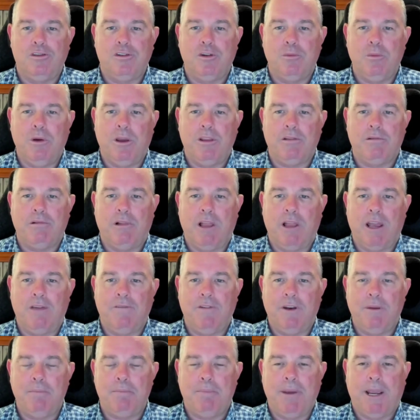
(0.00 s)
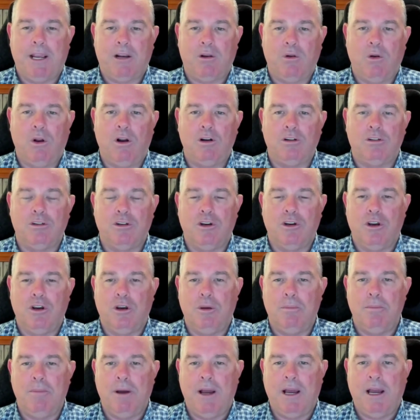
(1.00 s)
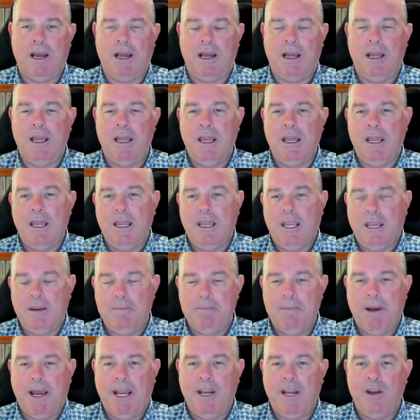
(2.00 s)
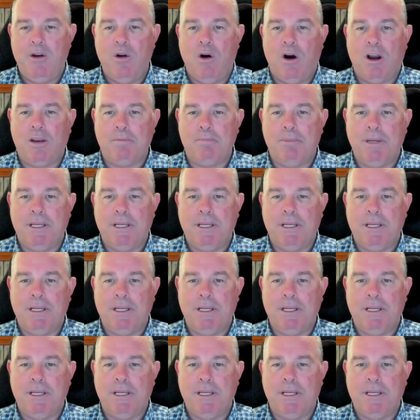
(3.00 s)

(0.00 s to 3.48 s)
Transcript: Whether it will have an impact long term, it may not. But